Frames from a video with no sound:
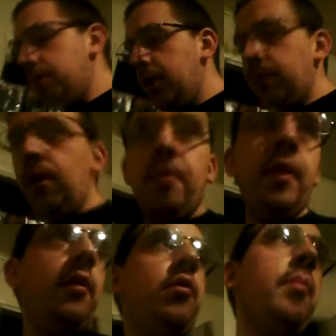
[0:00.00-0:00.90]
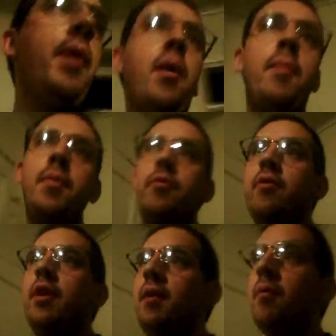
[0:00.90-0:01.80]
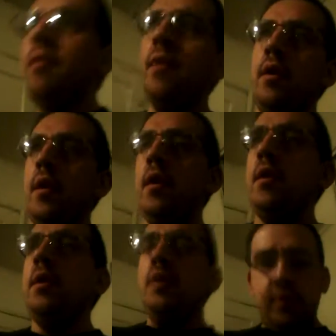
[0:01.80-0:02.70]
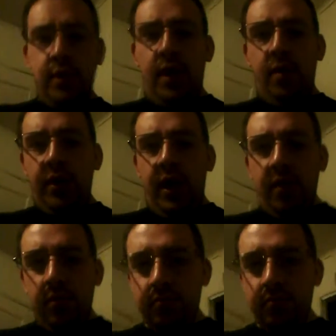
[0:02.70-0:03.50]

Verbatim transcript: beat him up and then do a power bomb through the table. So there we go.